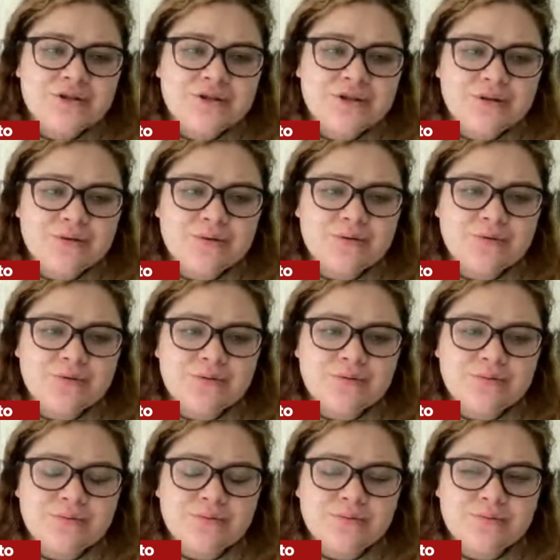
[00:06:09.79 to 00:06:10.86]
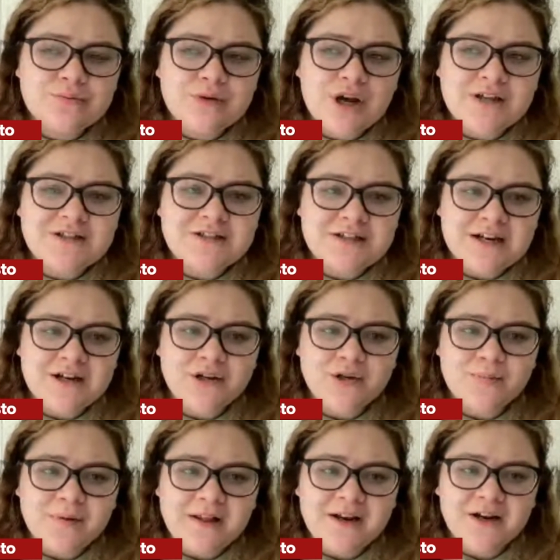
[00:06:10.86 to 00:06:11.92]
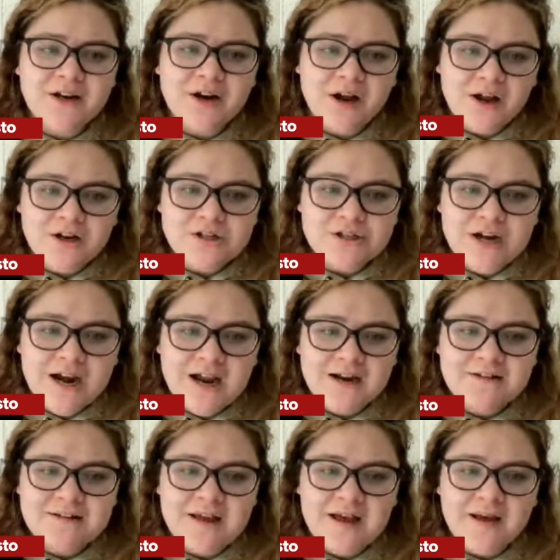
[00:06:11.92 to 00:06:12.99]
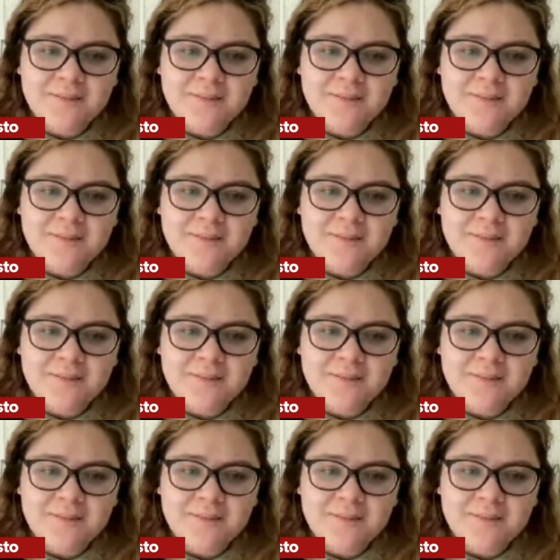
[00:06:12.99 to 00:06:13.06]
to a standard player contract.